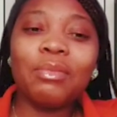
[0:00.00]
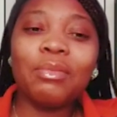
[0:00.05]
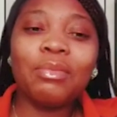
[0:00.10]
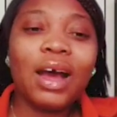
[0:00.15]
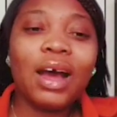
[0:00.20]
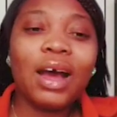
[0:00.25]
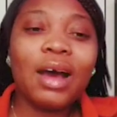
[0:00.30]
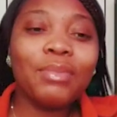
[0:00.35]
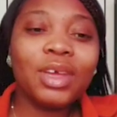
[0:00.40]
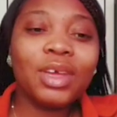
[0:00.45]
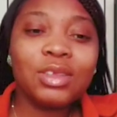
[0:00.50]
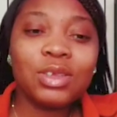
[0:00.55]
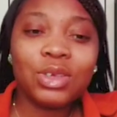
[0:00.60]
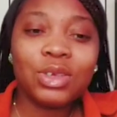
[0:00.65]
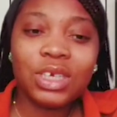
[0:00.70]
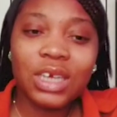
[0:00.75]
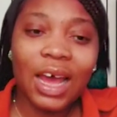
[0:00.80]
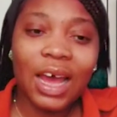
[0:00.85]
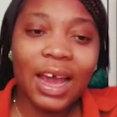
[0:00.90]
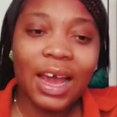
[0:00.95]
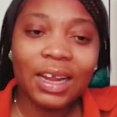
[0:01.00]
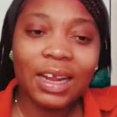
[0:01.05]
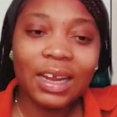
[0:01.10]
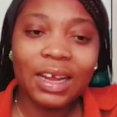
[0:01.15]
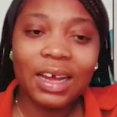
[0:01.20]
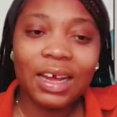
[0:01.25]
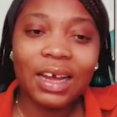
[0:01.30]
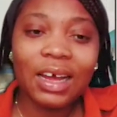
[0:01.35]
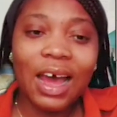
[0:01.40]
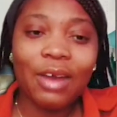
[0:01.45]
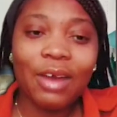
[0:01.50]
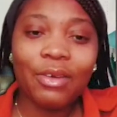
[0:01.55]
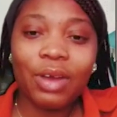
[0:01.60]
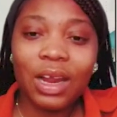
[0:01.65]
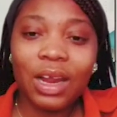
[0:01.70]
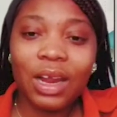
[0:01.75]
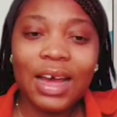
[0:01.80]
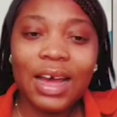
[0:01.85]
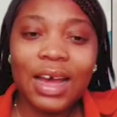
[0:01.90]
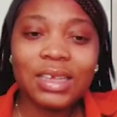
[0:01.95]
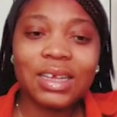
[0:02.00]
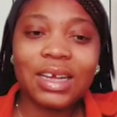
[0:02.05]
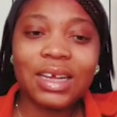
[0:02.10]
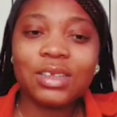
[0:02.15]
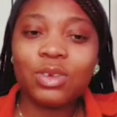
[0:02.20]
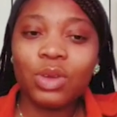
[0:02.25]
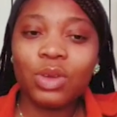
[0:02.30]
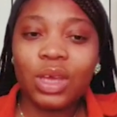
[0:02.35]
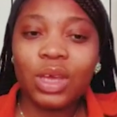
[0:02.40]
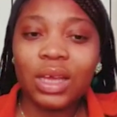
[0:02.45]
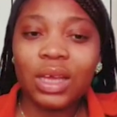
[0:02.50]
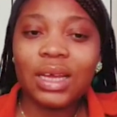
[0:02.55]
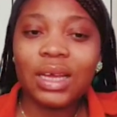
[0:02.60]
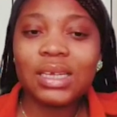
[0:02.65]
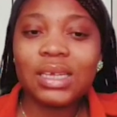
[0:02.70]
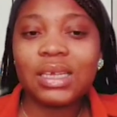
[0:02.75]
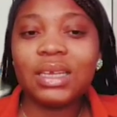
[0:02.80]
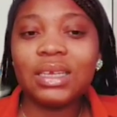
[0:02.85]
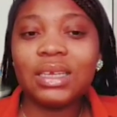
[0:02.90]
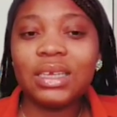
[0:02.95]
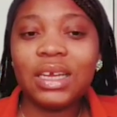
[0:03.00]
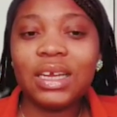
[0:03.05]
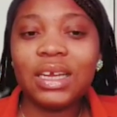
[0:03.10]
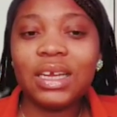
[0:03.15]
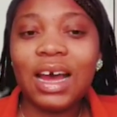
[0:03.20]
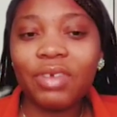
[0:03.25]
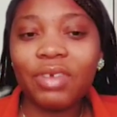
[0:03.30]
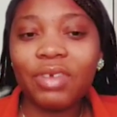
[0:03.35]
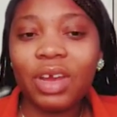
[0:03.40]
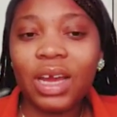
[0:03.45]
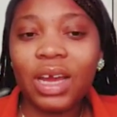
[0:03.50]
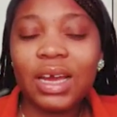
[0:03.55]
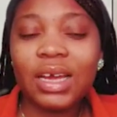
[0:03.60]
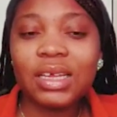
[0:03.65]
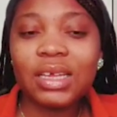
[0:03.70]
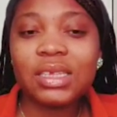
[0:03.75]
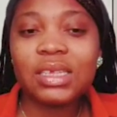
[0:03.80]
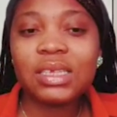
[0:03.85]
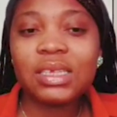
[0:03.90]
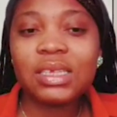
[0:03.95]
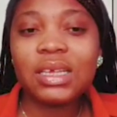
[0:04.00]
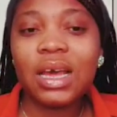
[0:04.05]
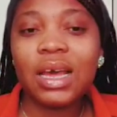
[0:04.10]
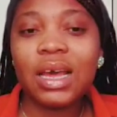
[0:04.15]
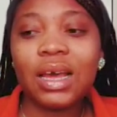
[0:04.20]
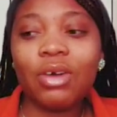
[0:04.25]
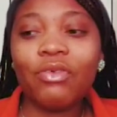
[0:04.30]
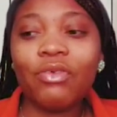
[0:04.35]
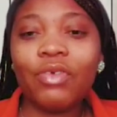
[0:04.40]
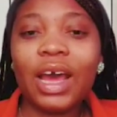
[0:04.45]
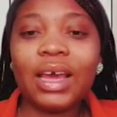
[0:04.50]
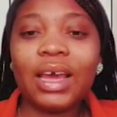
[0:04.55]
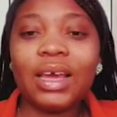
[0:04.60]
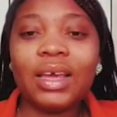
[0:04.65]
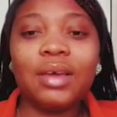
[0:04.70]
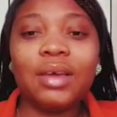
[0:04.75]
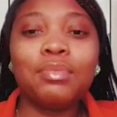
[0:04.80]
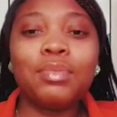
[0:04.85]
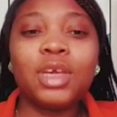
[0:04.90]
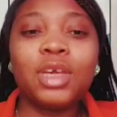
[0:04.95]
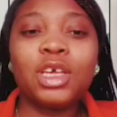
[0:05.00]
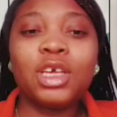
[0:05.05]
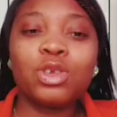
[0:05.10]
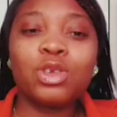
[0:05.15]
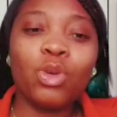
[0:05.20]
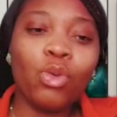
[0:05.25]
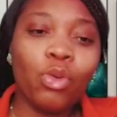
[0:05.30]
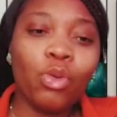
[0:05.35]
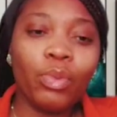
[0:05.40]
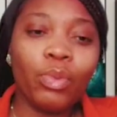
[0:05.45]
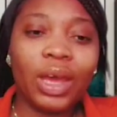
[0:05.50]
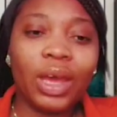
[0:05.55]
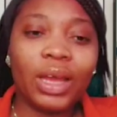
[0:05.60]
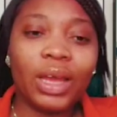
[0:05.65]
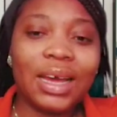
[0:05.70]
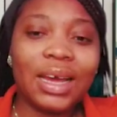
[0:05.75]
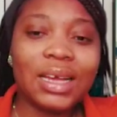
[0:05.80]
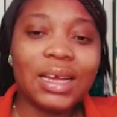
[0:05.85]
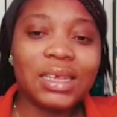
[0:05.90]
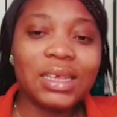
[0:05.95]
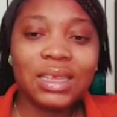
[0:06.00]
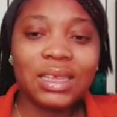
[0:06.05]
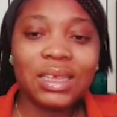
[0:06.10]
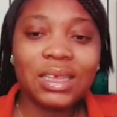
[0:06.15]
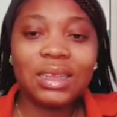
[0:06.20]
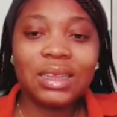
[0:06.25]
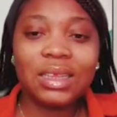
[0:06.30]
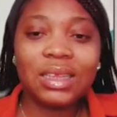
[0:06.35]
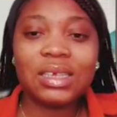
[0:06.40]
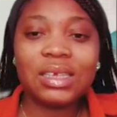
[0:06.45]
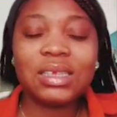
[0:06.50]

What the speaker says: coming to China, I realized that okay, there's a need. Africans over here miss home, and there are certain things